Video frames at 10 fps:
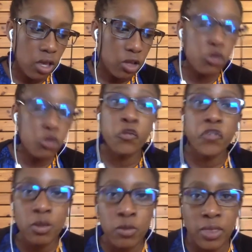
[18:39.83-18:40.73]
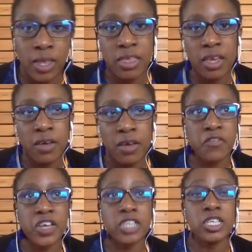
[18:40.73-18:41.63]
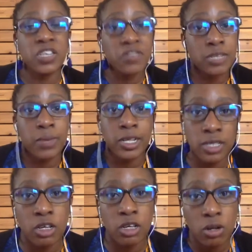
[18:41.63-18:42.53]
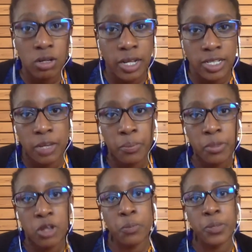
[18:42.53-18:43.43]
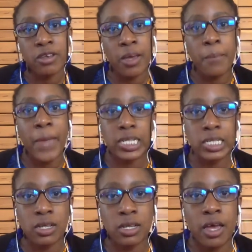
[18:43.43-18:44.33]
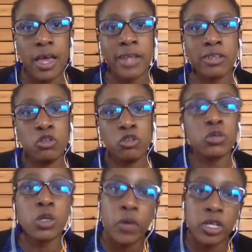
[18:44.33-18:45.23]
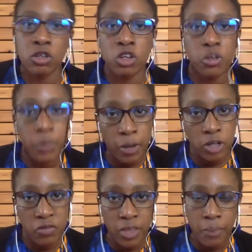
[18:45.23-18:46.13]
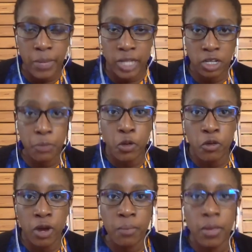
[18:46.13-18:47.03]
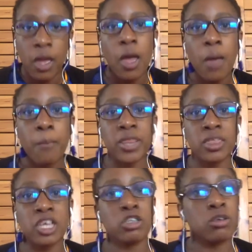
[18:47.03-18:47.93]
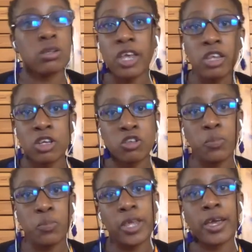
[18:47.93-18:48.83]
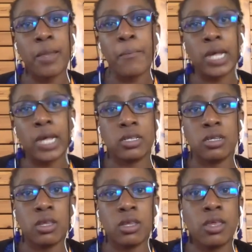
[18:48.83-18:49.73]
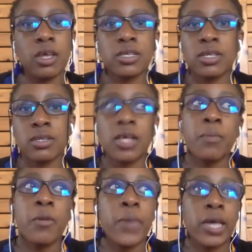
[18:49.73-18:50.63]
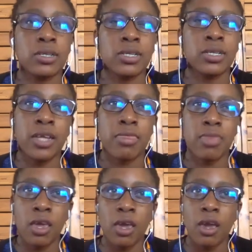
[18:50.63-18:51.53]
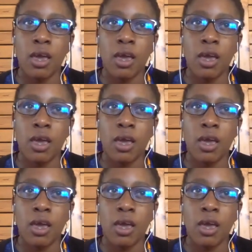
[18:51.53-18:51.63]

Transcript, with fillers: do feel that they have achieved as much as they could as an Immunopaedia ambassador and do request not to be part of the ambassador program, but there is no tenure to being an ambassador. There are some ambassadors that I think